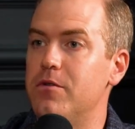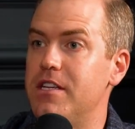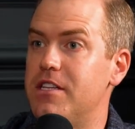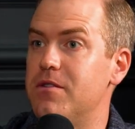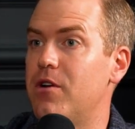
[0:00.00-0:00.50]

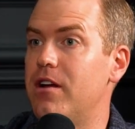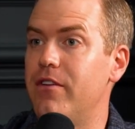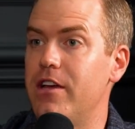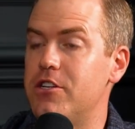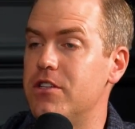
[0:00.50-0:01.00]
did some
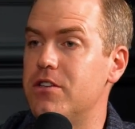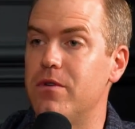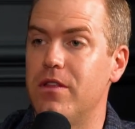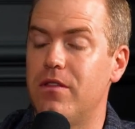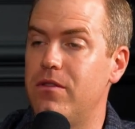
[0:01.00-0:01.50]
renovations
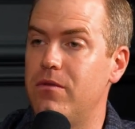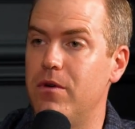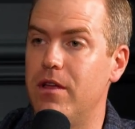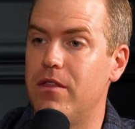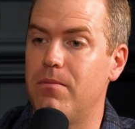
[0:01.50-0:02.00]

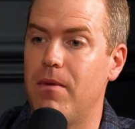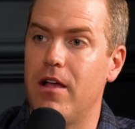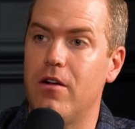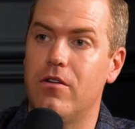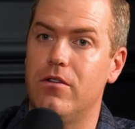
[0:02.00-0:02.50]
with my
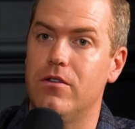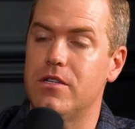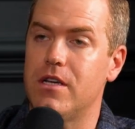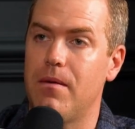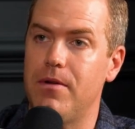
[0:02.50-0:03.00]

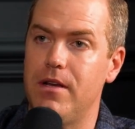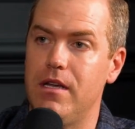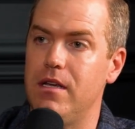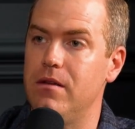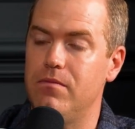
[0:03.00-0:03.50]
uncle's
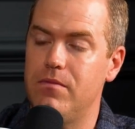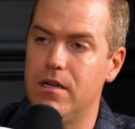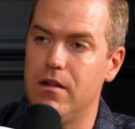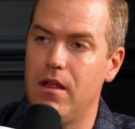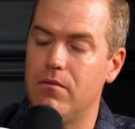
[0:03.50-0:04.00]
company. He
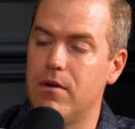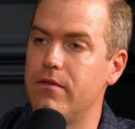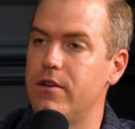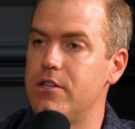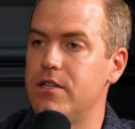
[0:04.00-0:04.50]
did a lot of
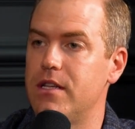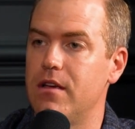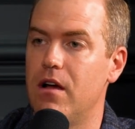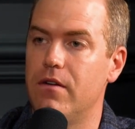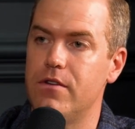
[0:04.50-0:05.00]
renovations at
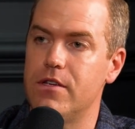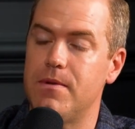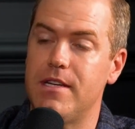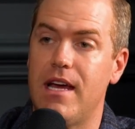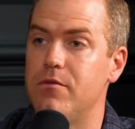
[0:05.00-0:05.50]
the office.
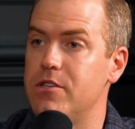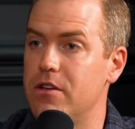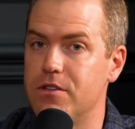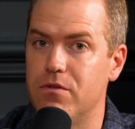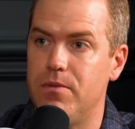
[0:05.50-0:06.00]
My dad was
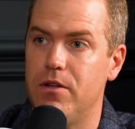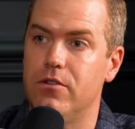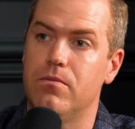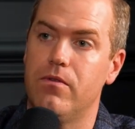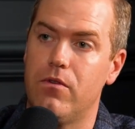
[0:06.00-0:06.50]
also a
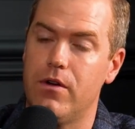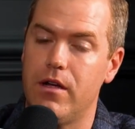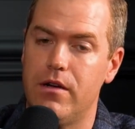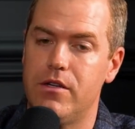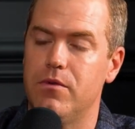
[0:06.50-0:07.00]
builder before he
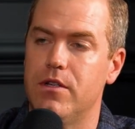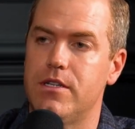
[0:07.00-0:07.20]
got into real